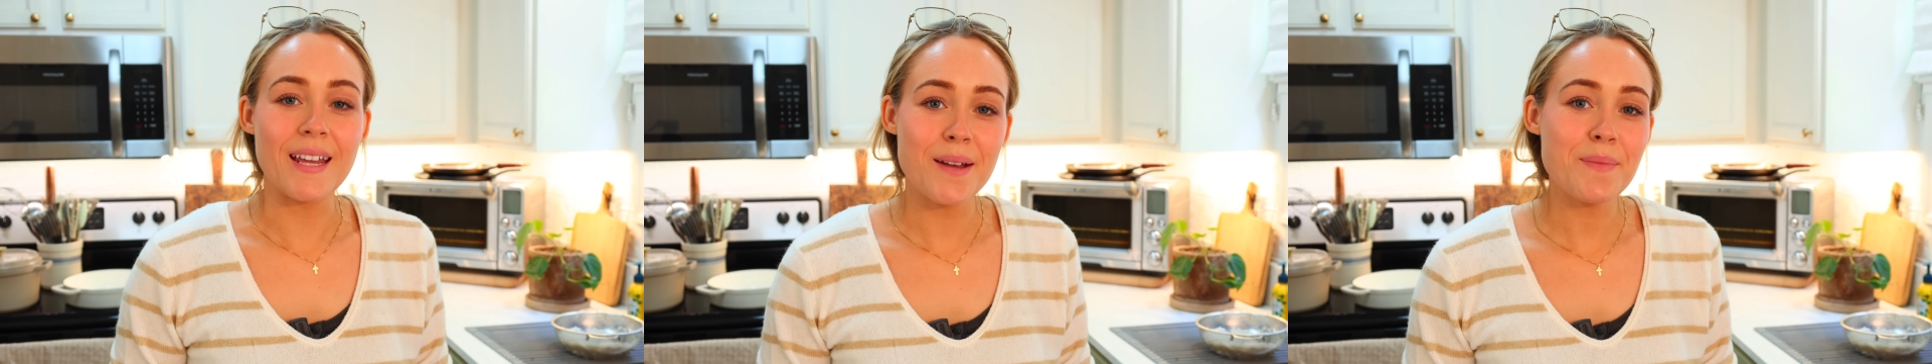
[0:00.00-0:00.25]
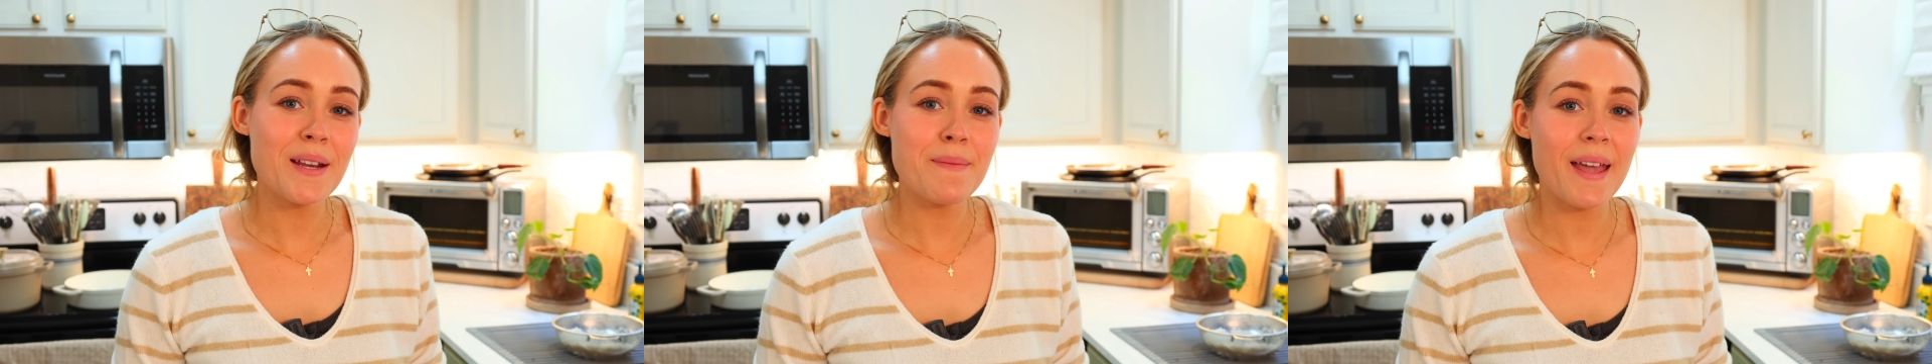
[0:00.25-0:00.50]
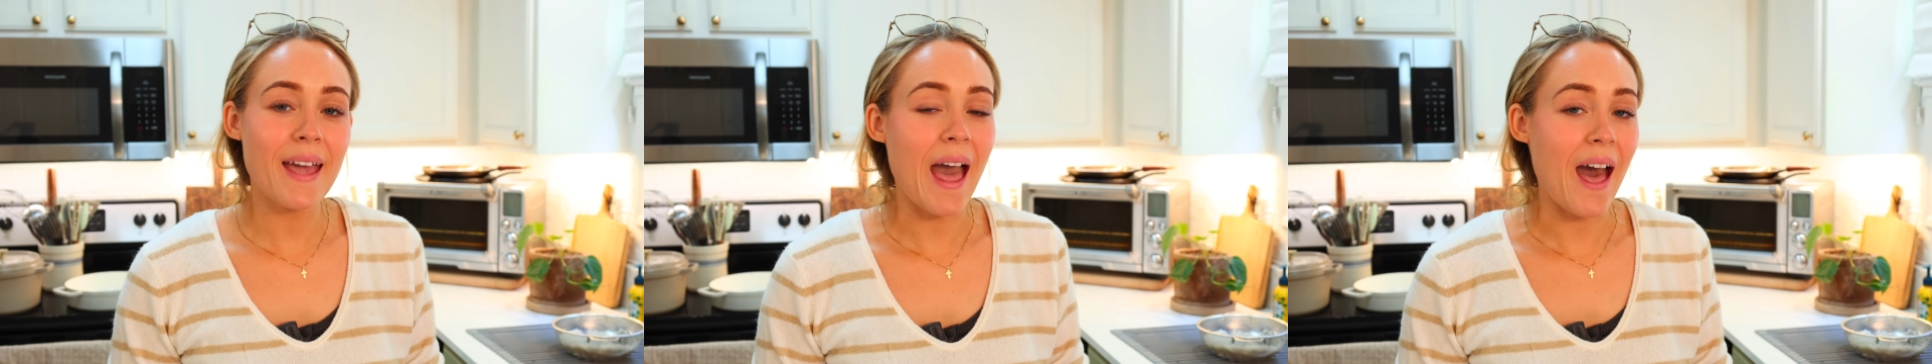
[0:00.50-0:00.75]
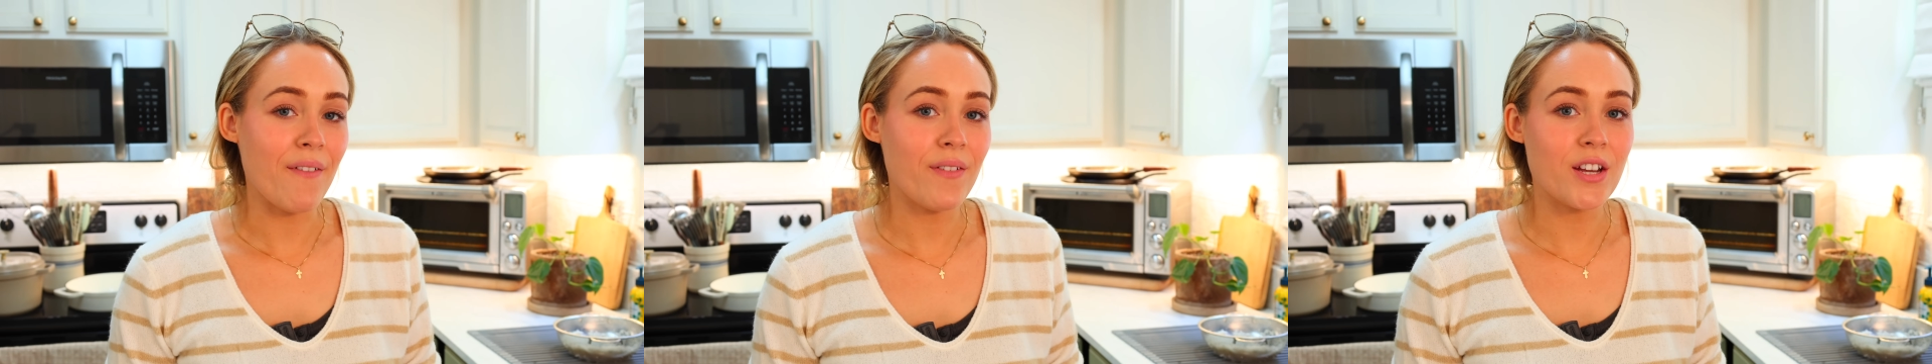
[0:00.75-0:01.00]
then I'm gonna make
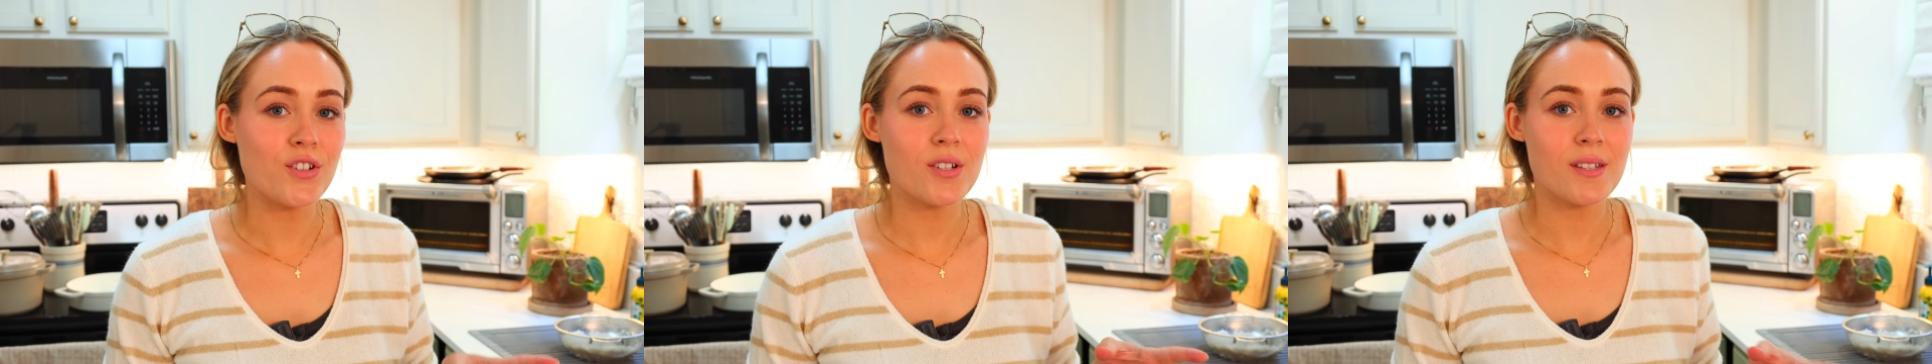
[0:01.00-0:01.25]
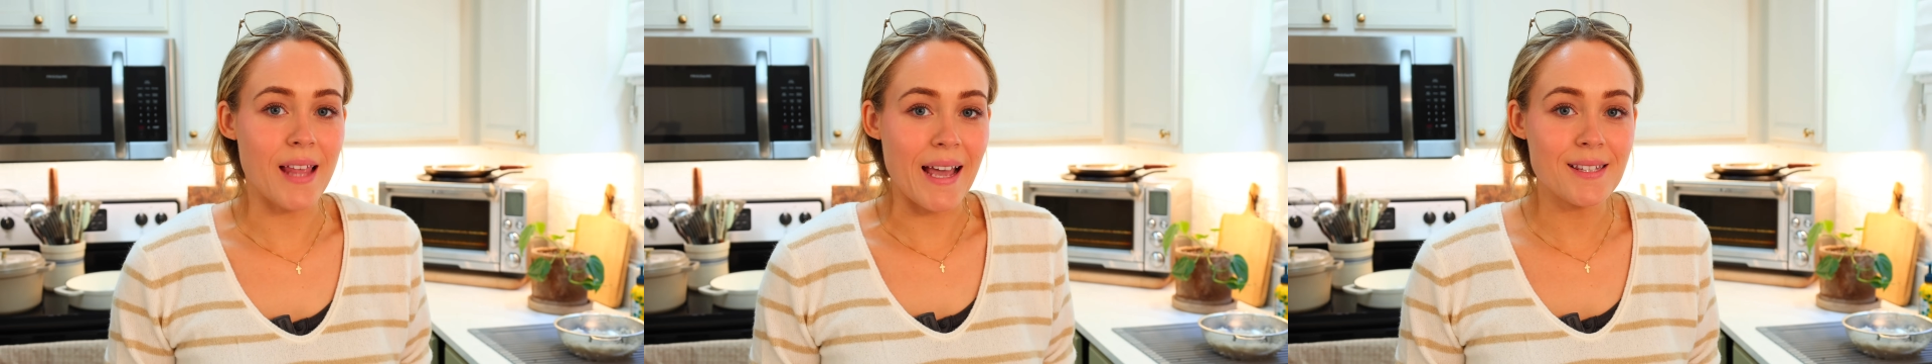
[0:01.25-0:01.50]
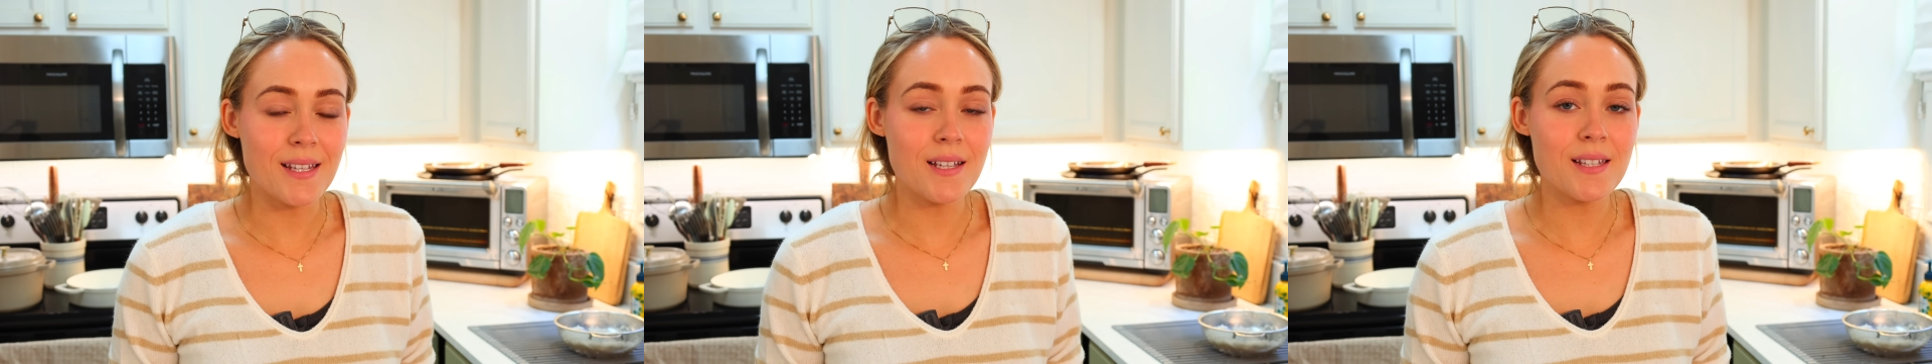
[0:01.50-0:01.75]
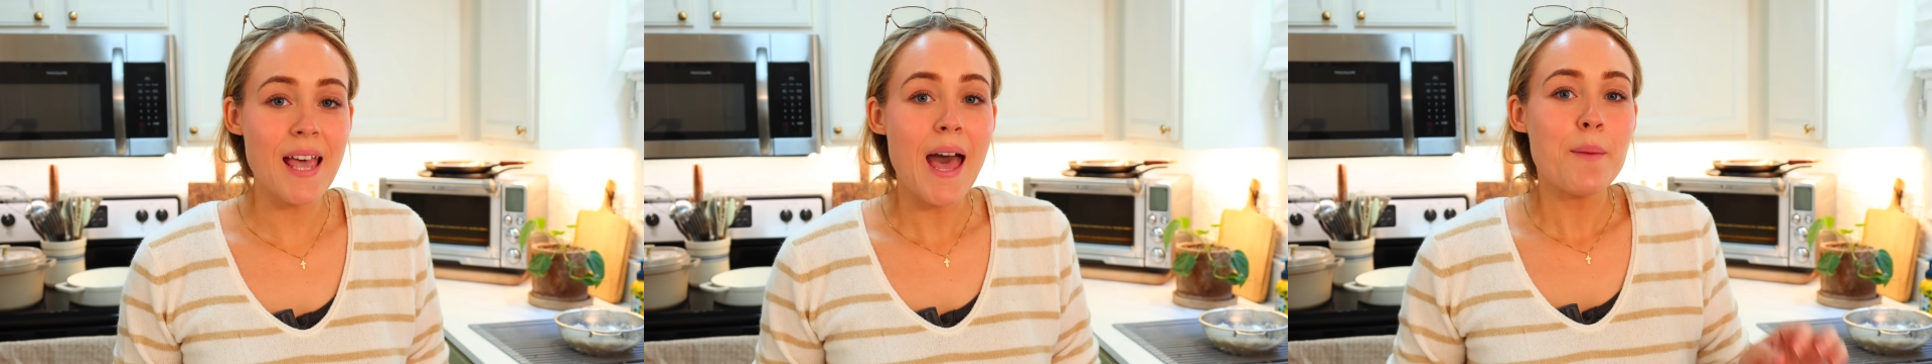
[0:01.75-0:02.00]
1/2-inch slices,